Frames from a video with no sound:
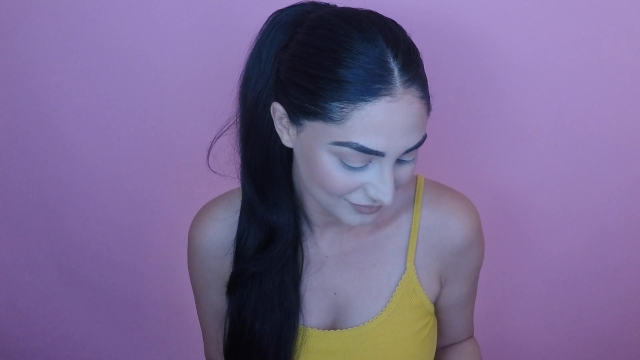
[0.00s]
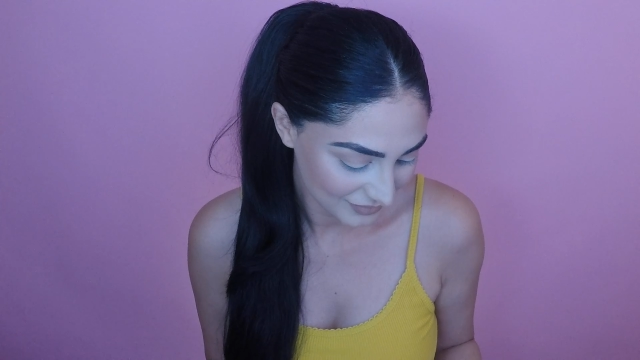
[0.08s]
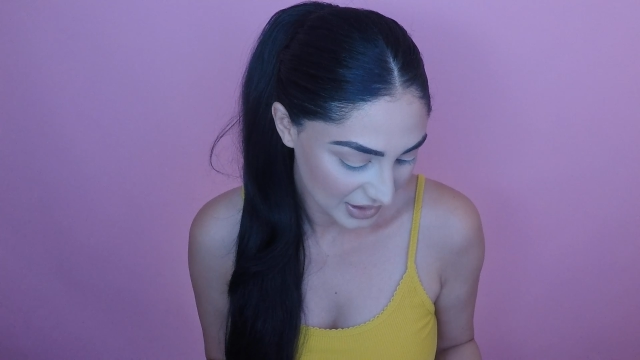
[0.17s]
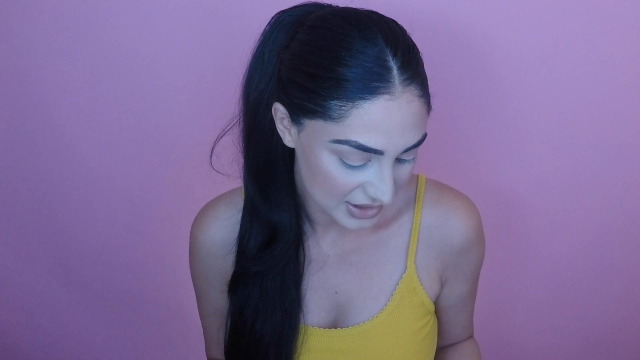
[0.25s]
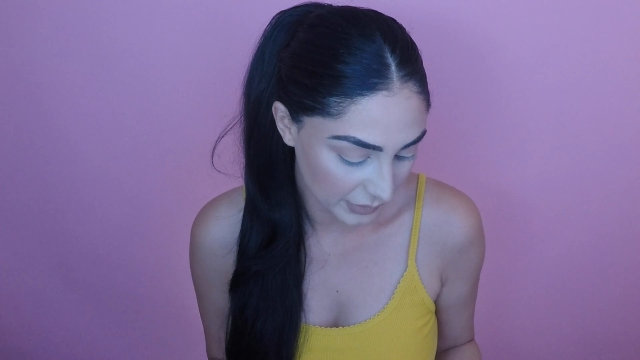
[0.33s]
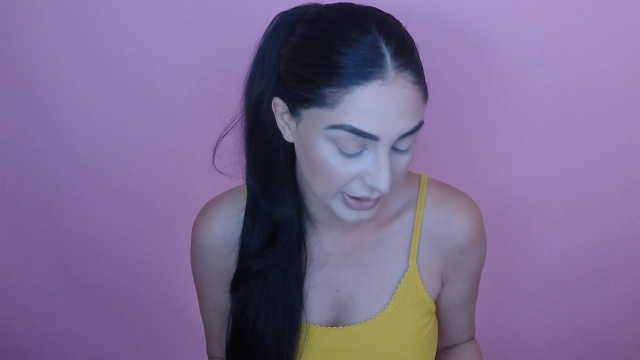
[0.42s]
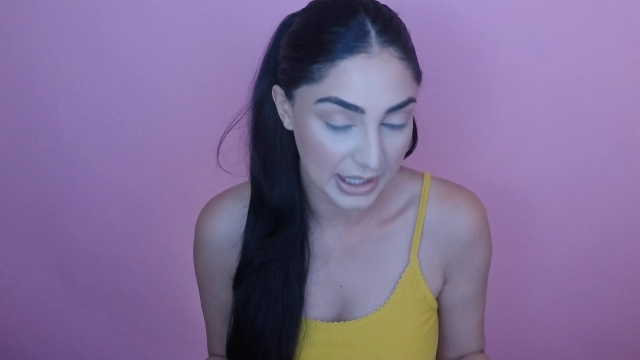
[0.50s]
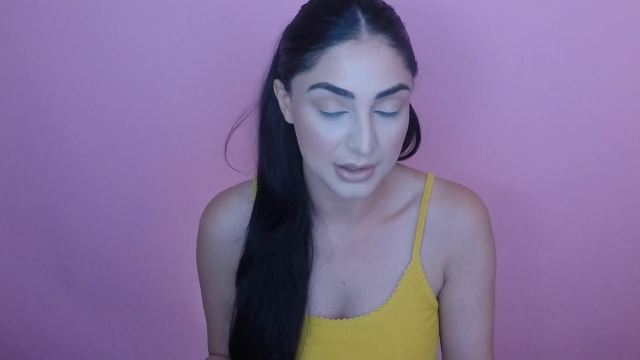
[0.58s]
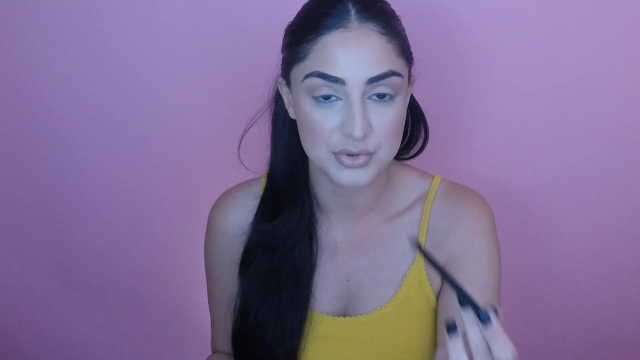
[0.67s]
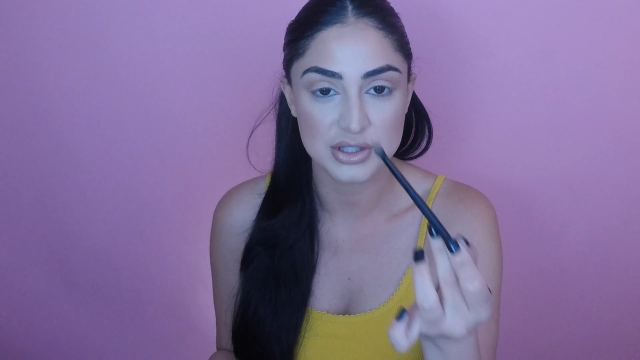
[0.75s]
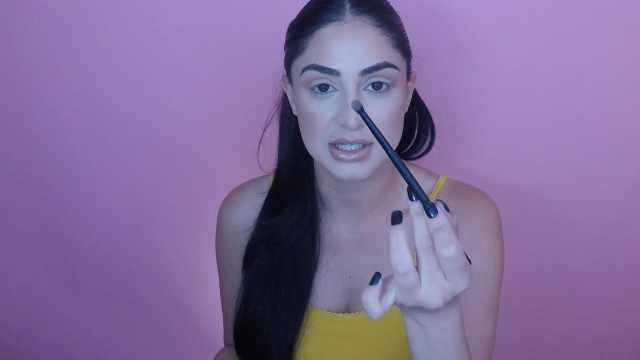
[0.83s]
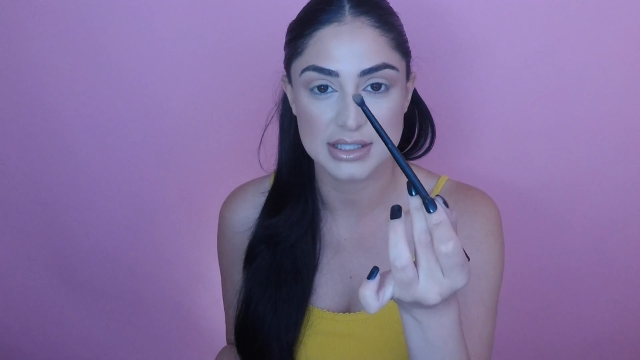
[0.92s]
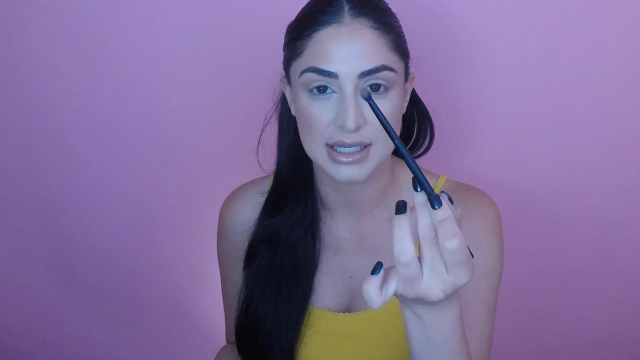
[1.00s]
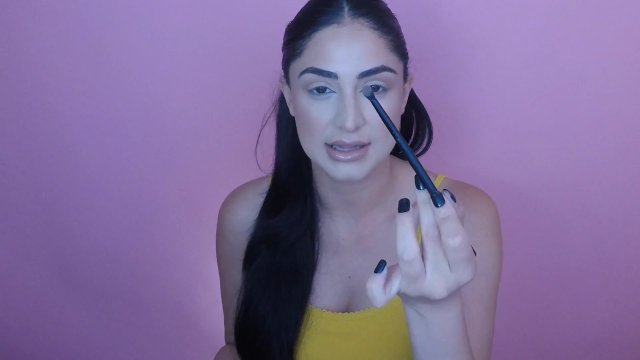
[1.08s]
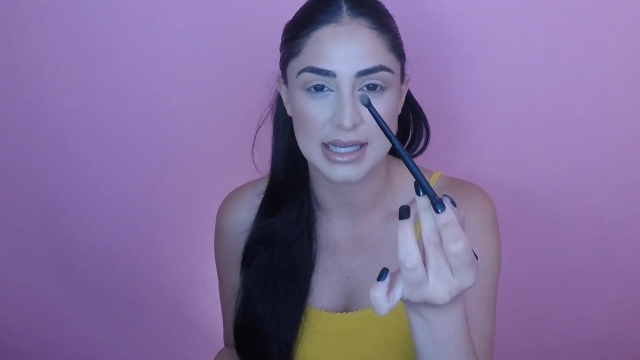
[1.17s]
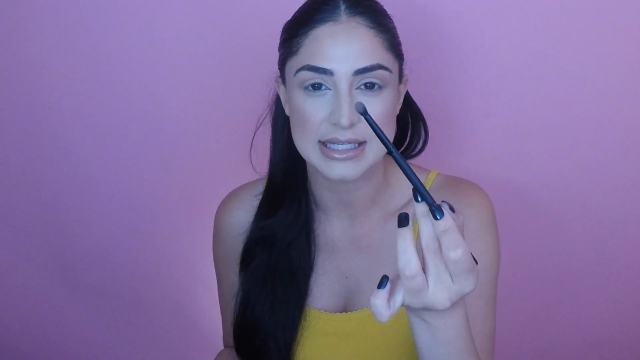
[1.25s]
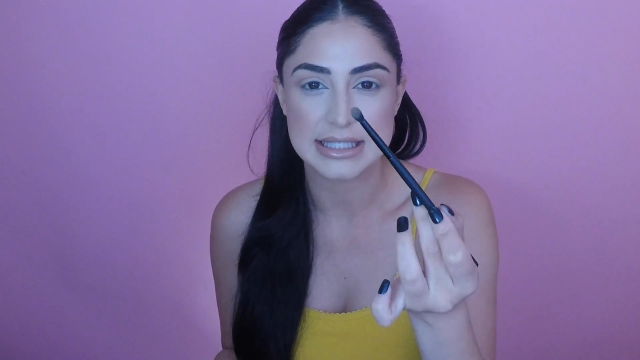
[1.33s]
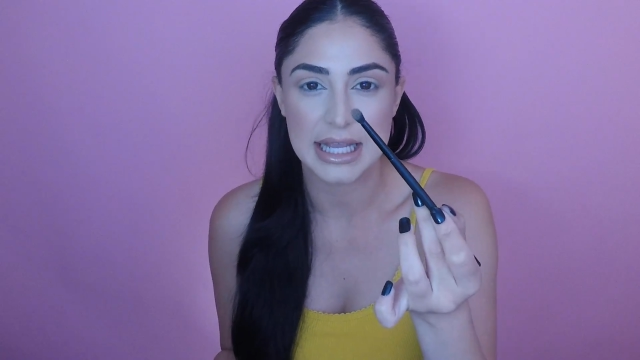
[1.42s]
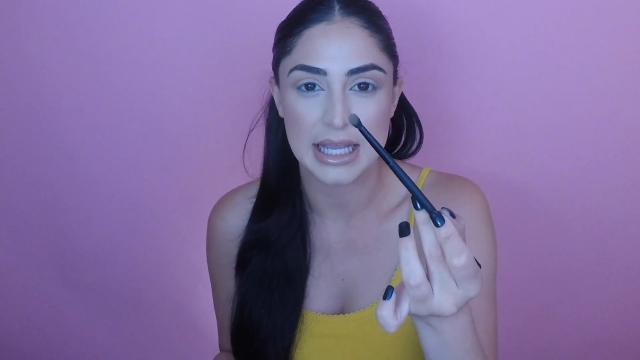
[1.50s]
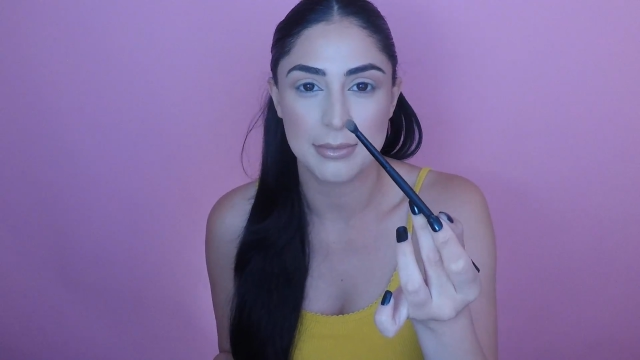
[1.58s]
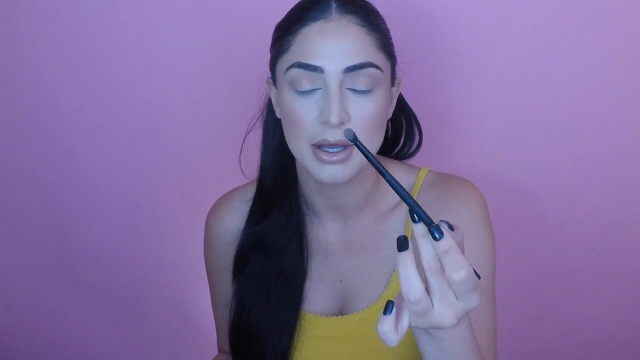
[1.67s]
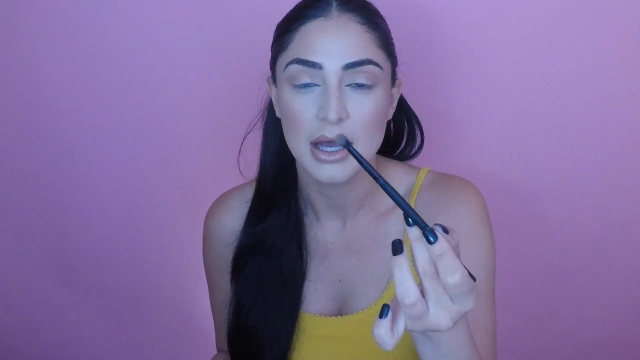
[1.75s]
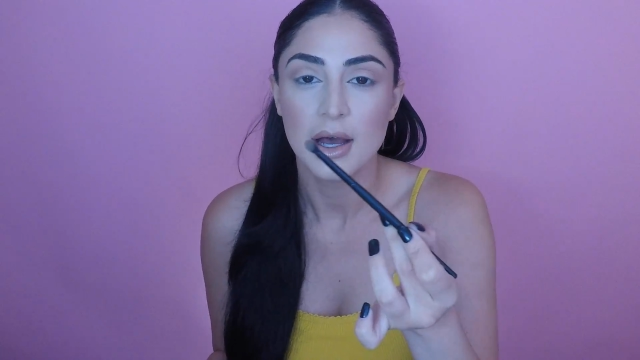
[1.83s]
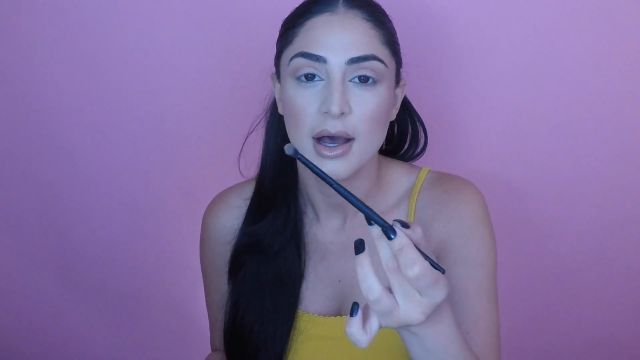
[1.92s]
So again, I'm just going to take that same
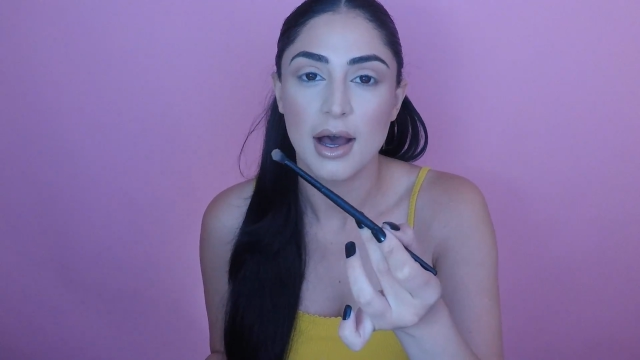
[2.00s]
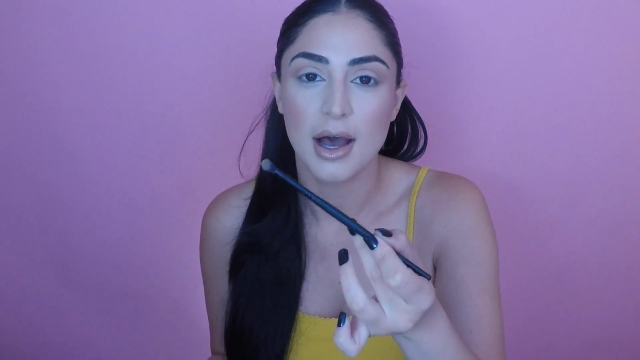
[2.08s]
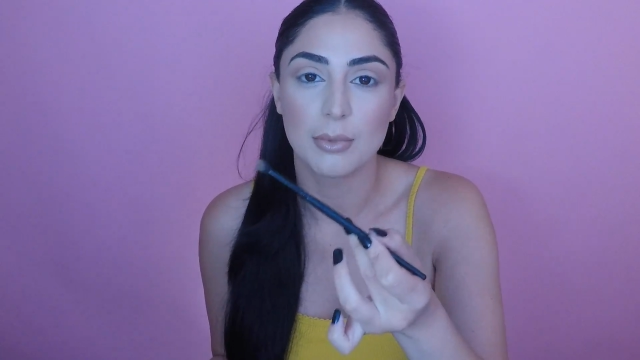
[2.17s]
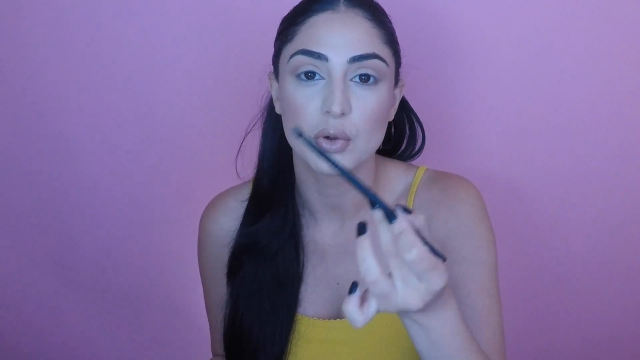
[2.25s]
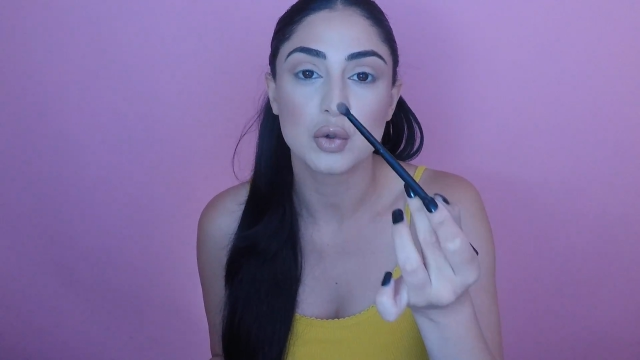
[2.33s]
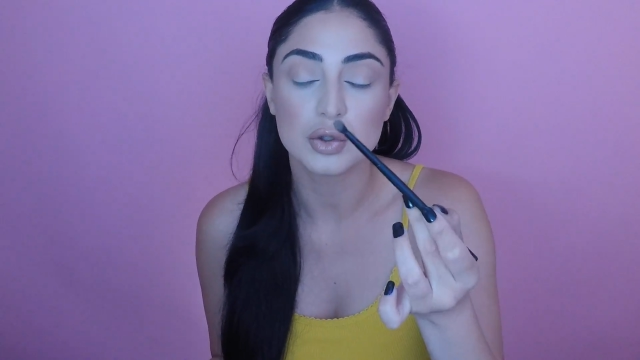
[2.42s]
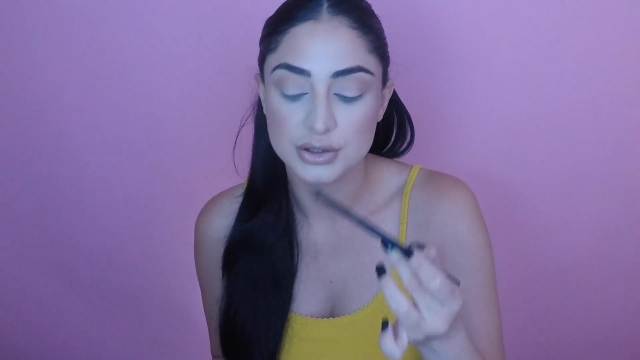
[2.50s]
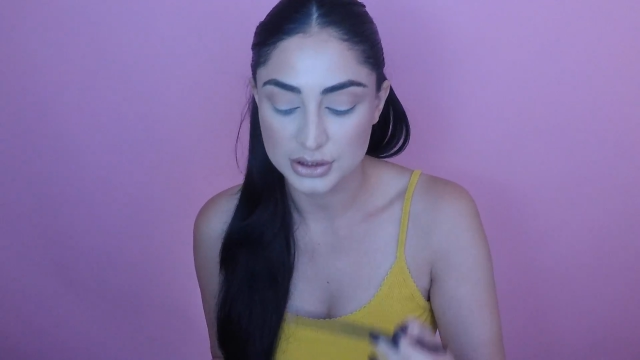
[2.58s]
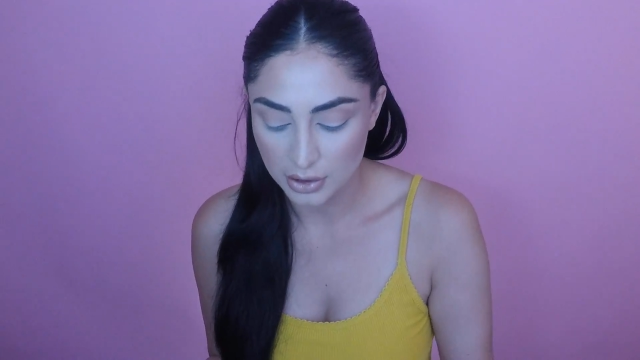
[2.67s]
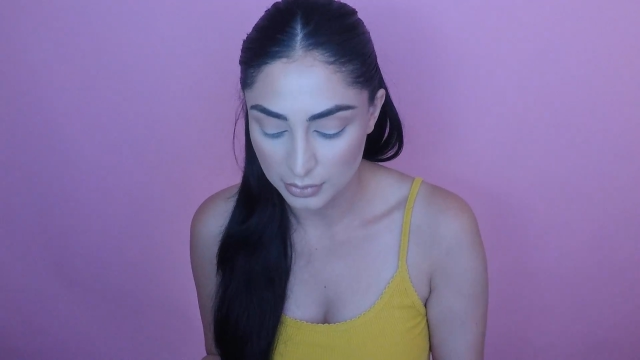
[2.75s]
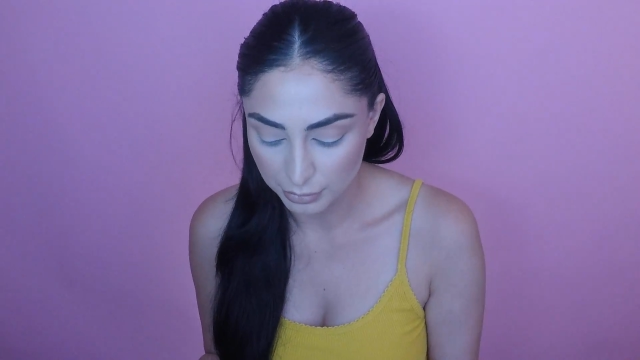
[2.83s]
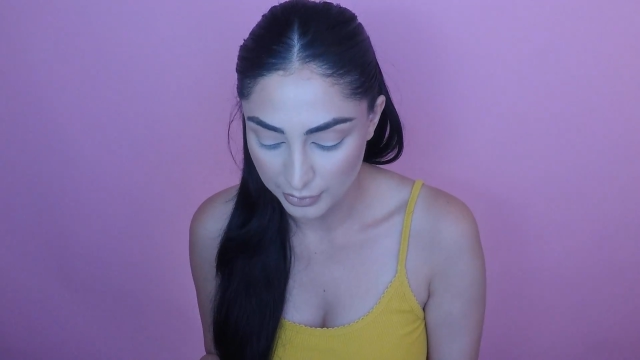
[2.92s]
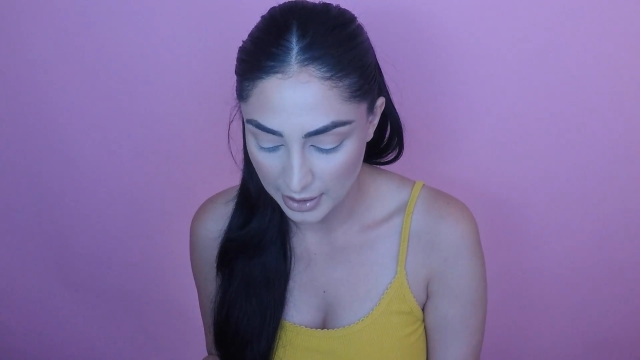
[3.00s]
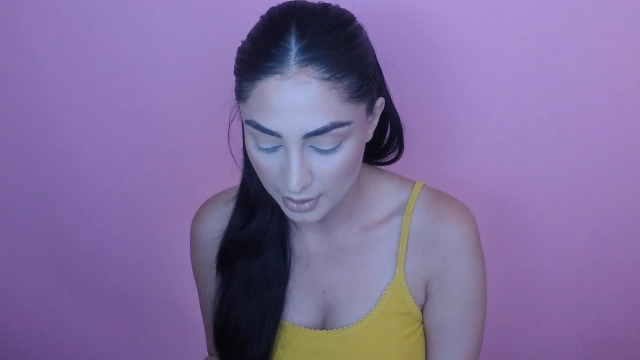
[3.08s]
cool tone brown